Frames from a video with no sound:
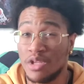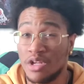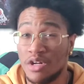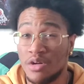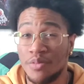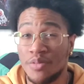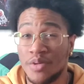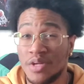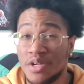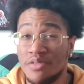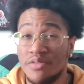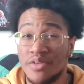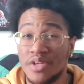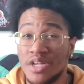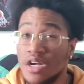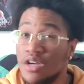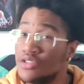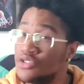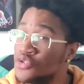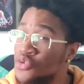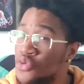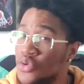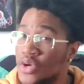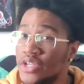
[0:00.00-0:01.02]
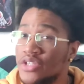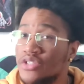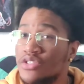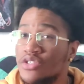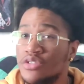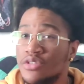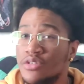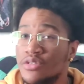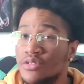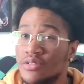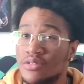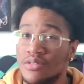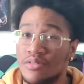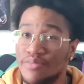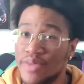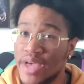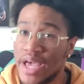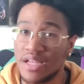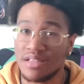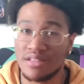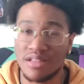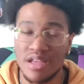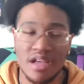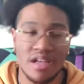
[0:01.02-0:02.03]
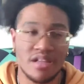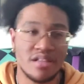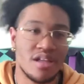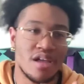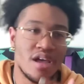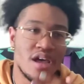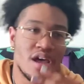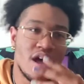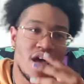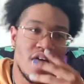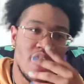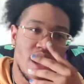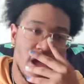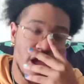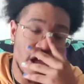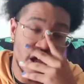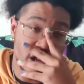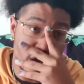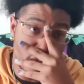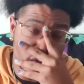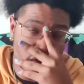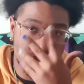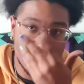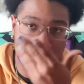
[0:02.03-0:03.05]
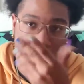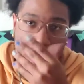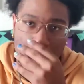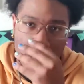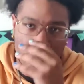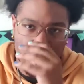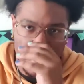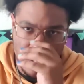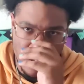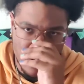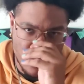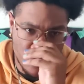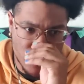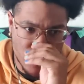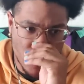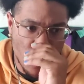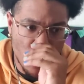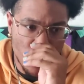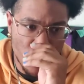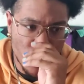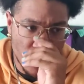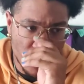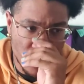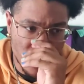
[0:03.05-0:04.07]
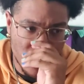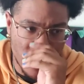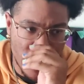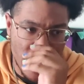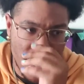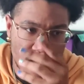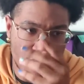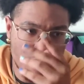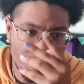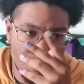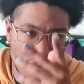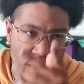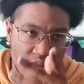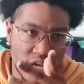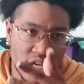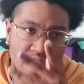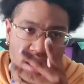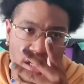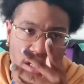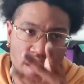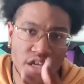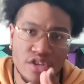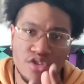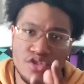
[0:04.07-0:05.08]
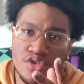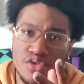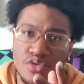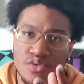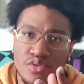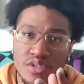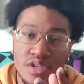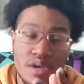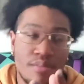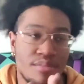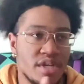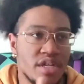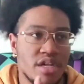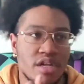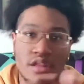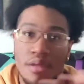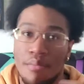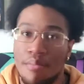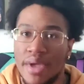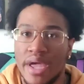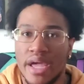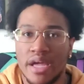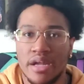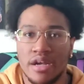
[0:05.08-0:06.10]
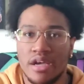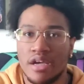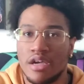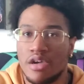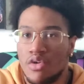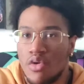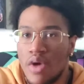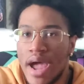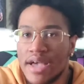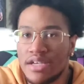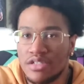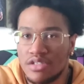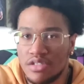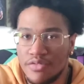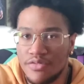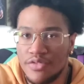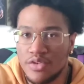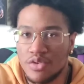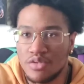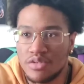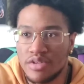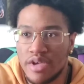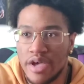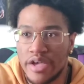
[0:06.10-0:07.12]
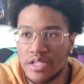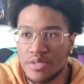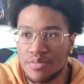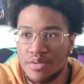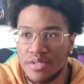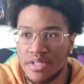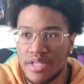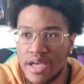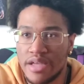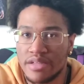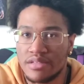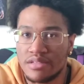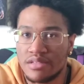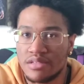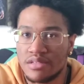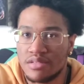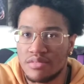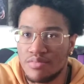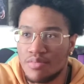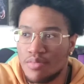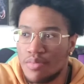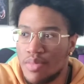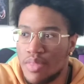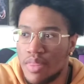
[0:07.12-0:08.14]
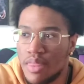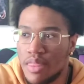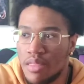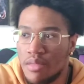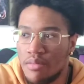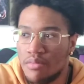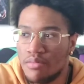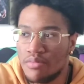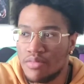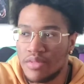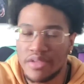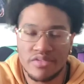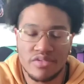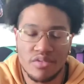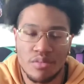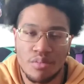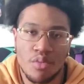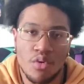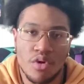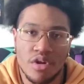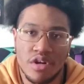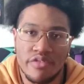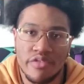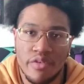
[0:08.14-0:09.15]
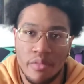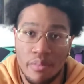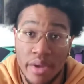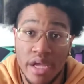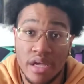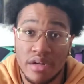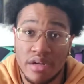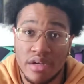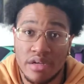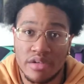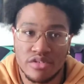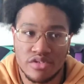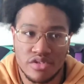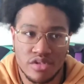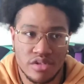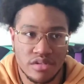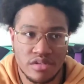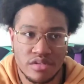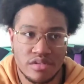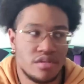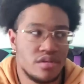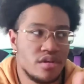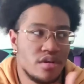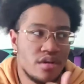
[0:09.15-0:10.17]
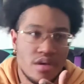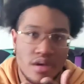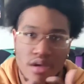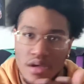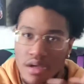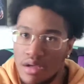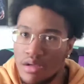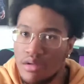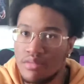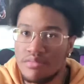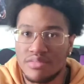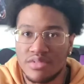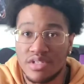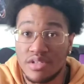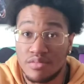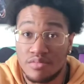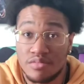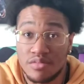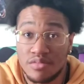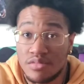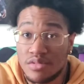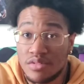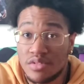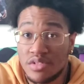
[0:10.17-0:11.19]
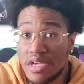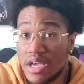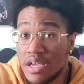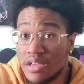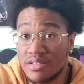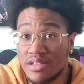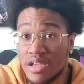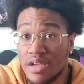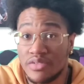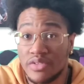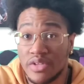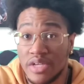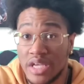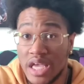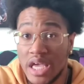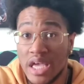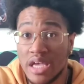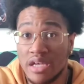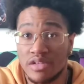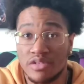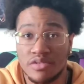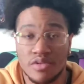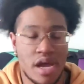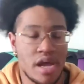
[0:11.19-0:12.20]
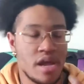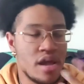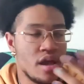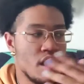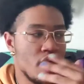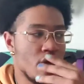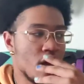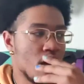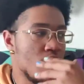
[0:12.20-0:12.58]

a little bit of it on Twitch back then, and it was solid. There were no real game-breaking issues. I mean, in the beta, it crashed a few times, but that's the point of a beta. It's just to test out the kinks, right?